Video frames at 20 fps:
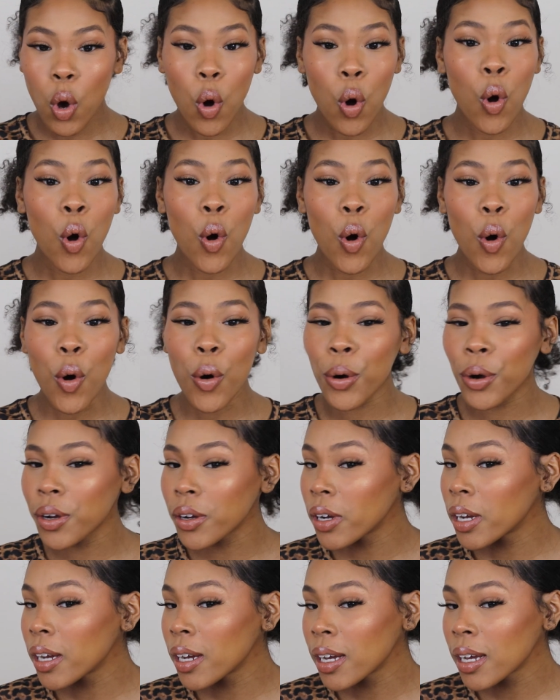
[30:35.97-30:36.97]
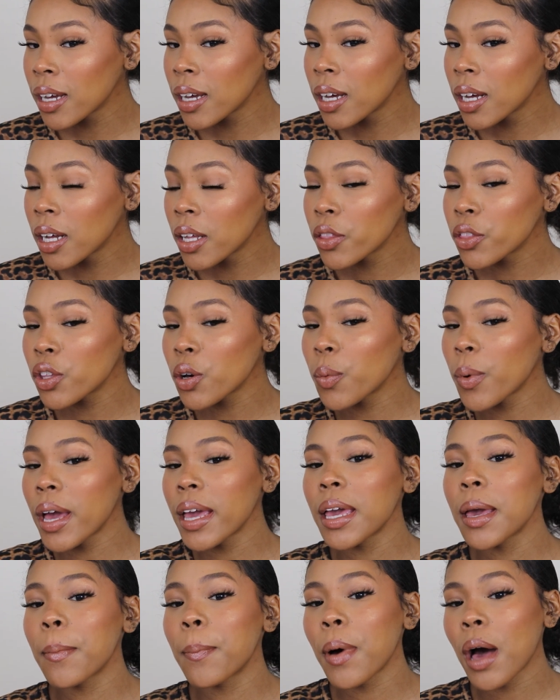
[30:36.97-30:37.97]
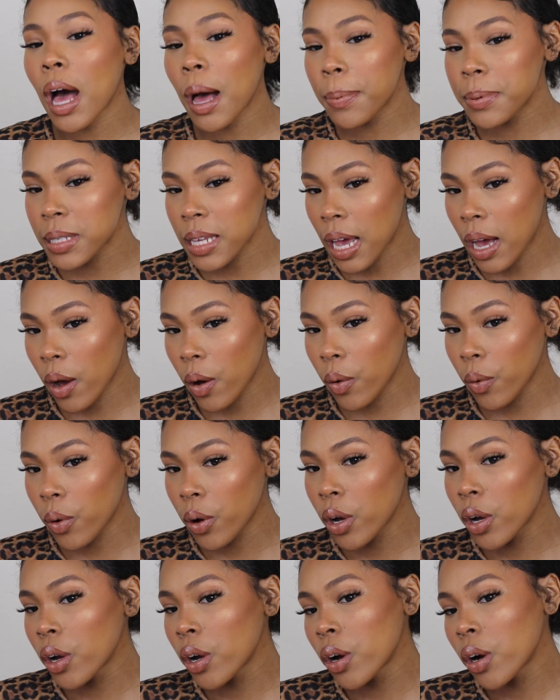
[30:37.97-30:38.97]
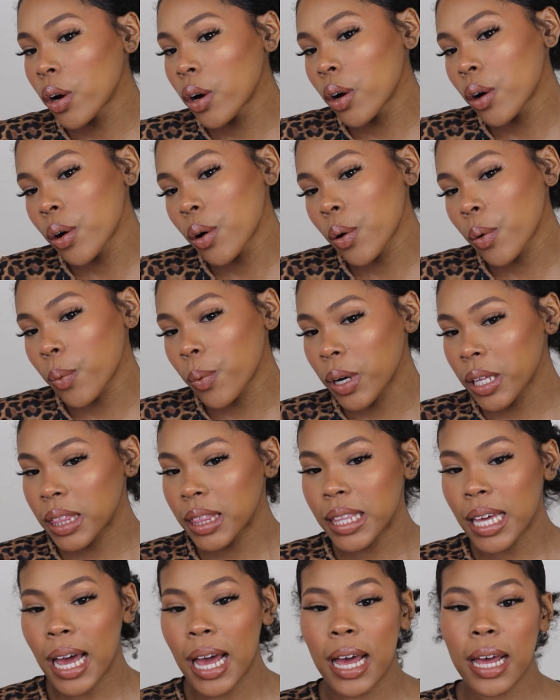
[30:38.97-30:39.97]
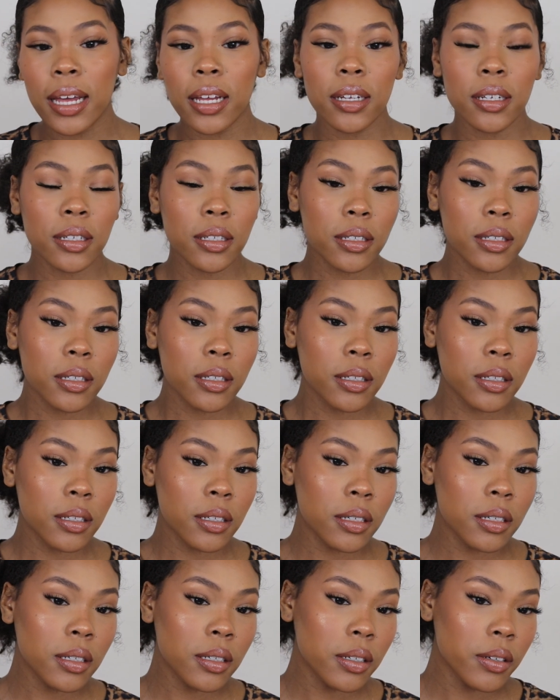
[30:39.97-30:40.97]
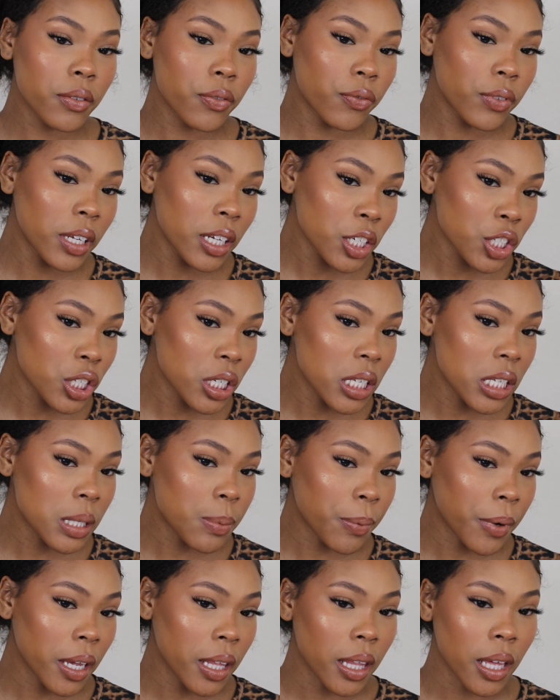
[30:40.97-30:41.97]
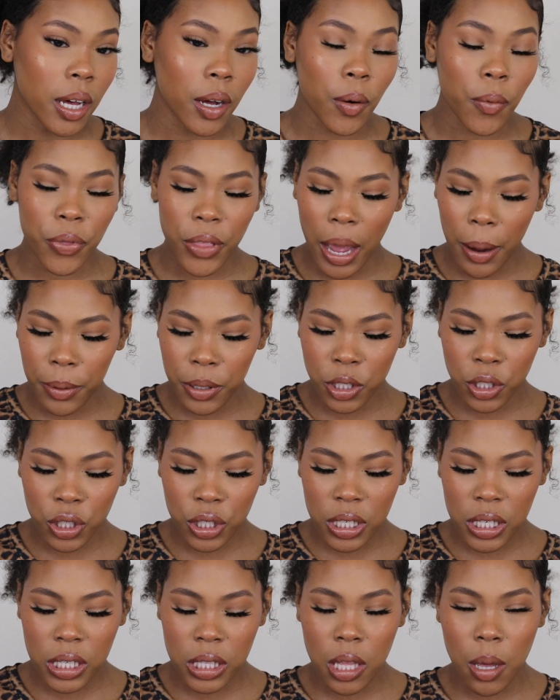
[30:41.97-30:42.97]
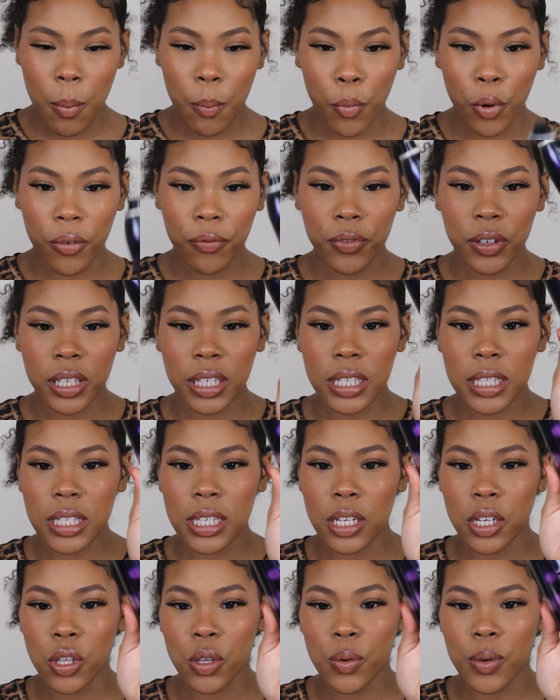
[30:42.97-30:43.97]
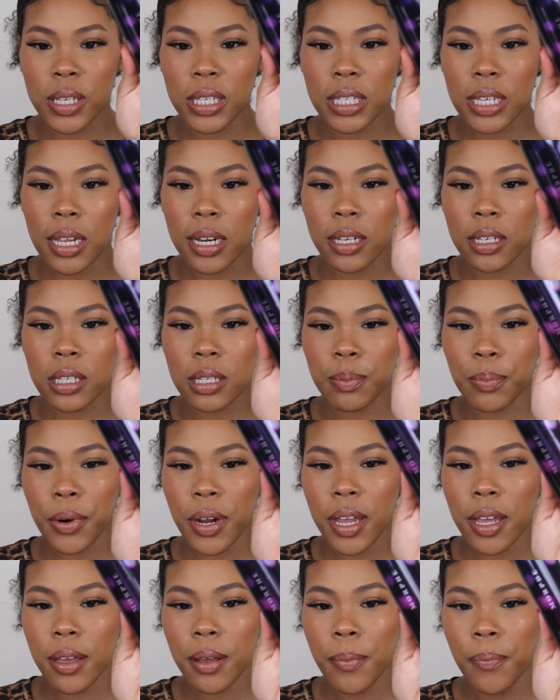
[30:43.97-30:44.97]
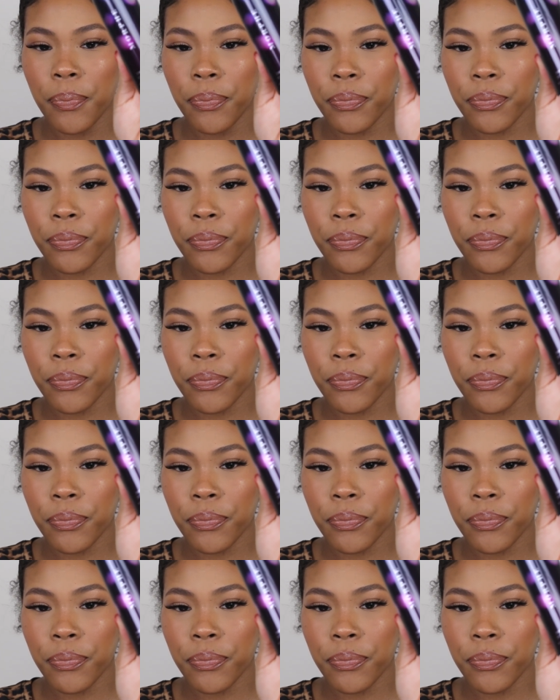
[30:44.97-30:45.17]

Whew! The way it pops out with that finishing spray though, that was just the Morphe Continuous Setting Spray.